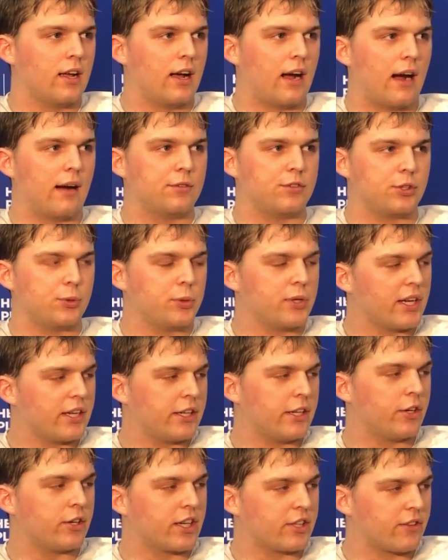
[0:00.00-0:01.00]
Obviously, when you
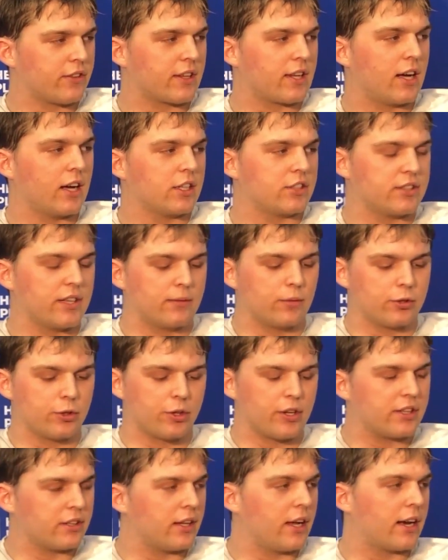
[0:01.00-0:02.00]
get here, you get to the college level,
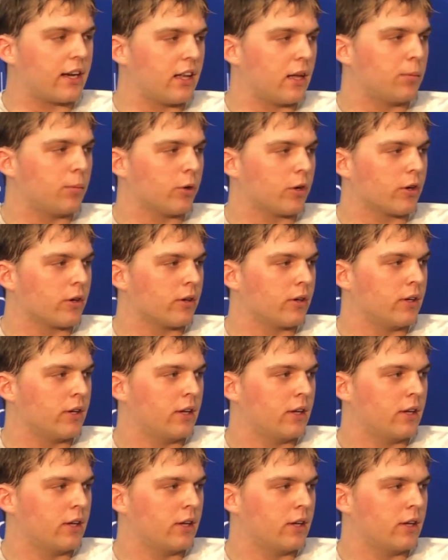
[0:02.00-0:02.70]
you're in line a lot more.